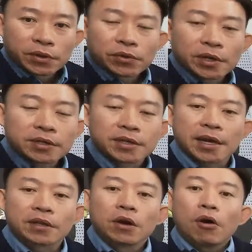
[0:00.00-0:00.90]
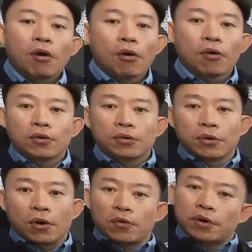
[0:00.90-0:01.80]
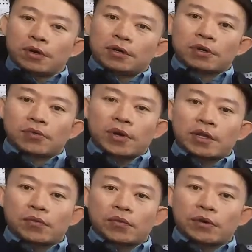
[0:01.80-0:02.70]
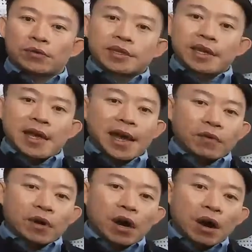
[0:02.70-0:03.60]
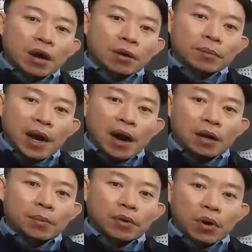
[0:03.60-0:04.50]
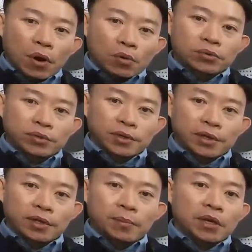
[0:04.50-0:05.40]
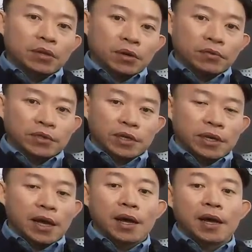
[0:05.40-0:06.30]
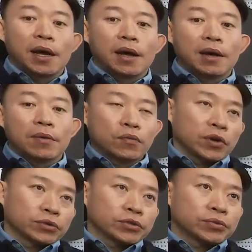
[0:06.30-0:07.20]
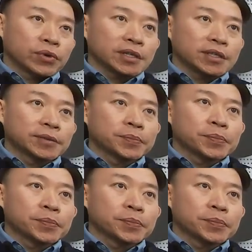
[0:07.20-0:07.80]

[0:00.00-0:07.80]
You can see that all our grinding wheels, they have a hard arbor hole in the middle of the wheels, right?